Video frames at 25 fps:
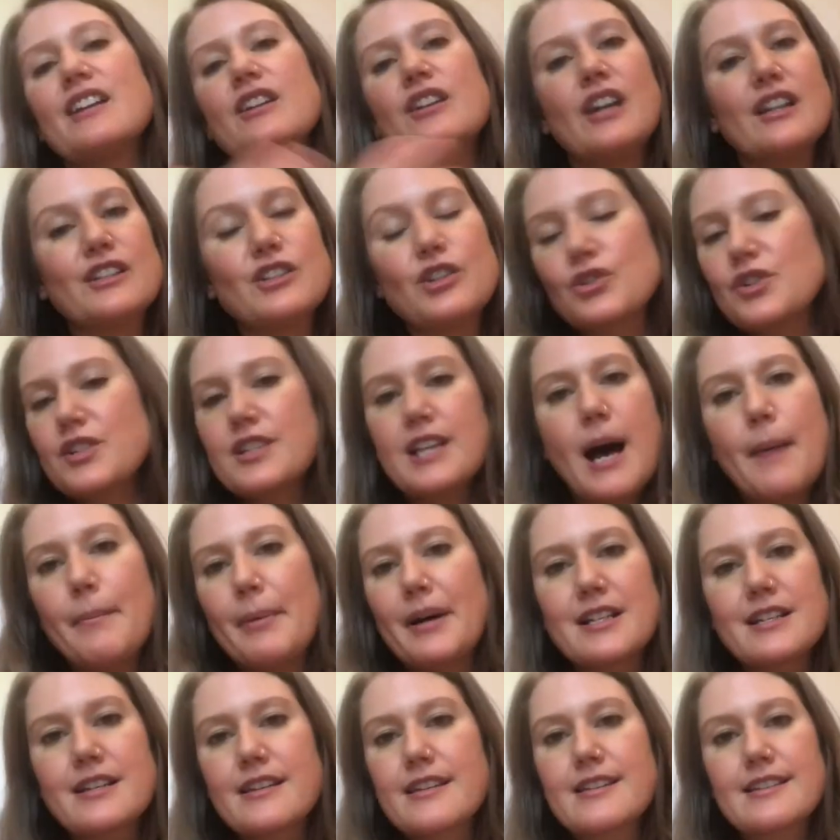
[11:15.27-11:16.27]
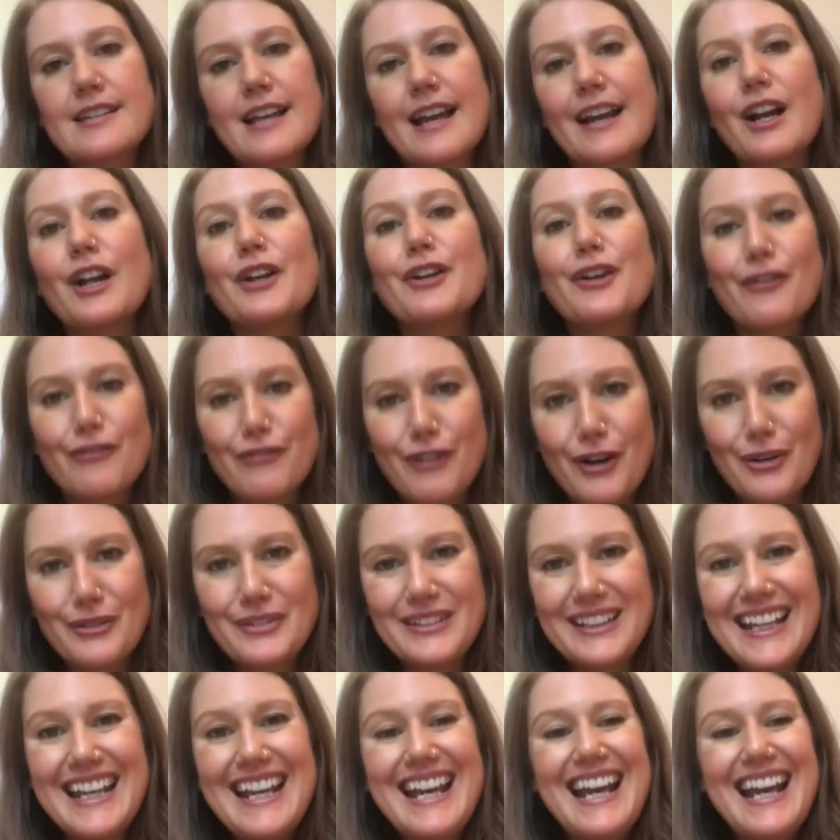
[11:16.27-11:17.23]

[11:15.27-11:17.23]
and you'll just hop onto the site on your phone.